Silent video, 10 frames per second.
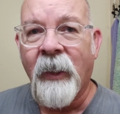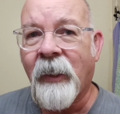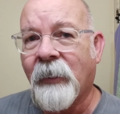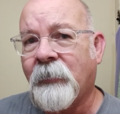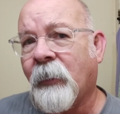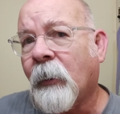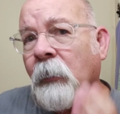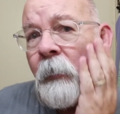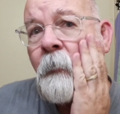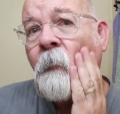and
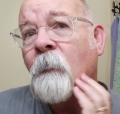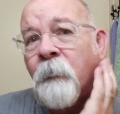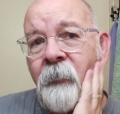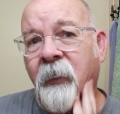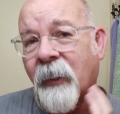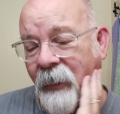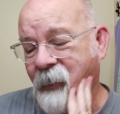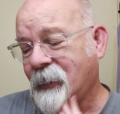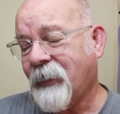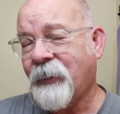
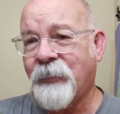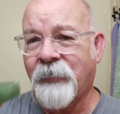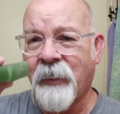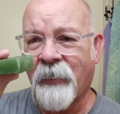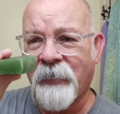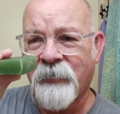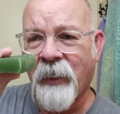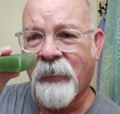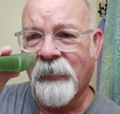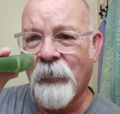as you can tell, it's
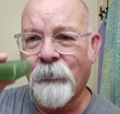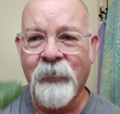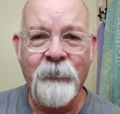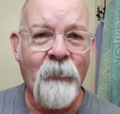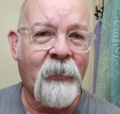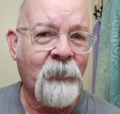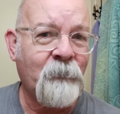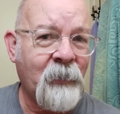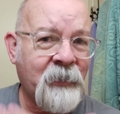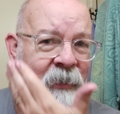gotten a little bit smaller,
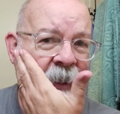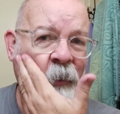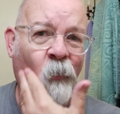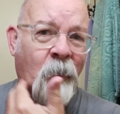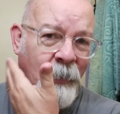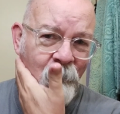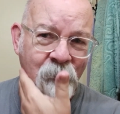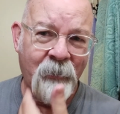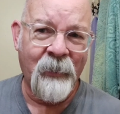but it's taken a while.